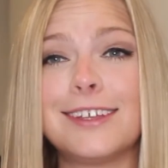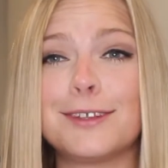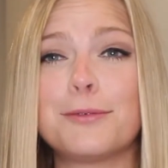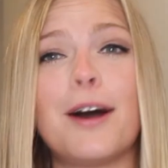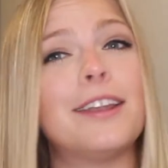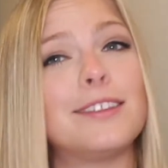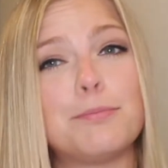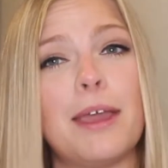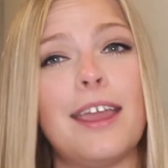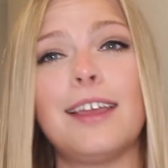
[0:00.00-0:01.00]
this one, it's
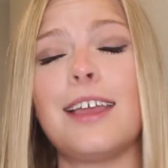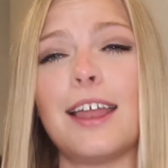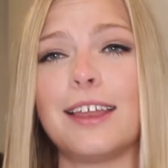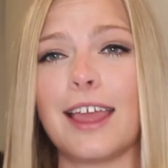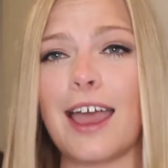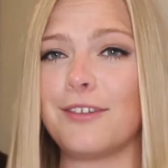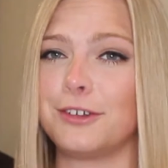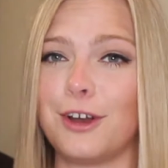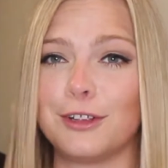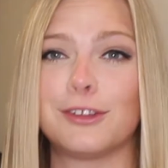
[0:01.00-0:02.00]
pink, and they have
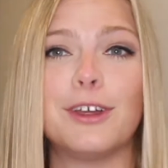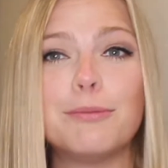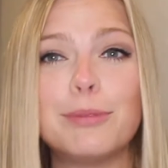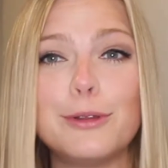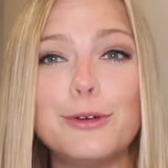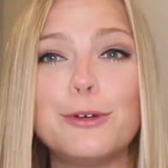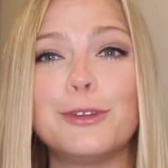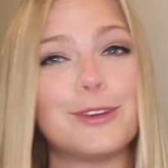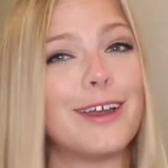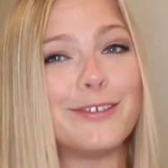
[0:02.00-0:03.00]
it also in blue.
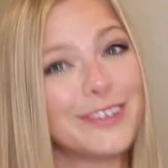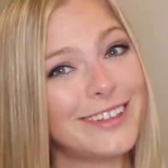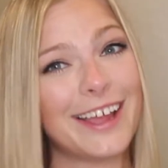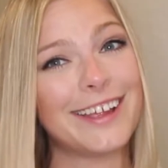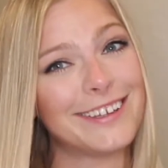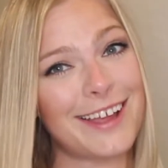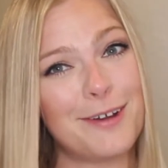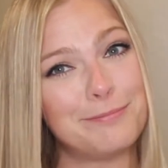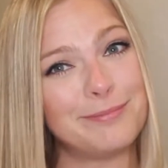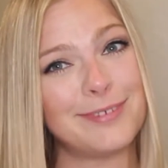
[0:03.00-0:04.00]
So if you like it,
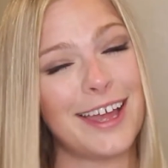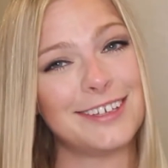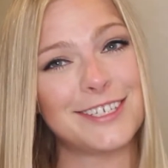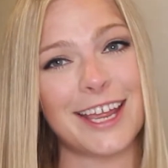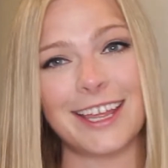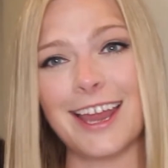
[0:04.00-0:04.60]
come and check it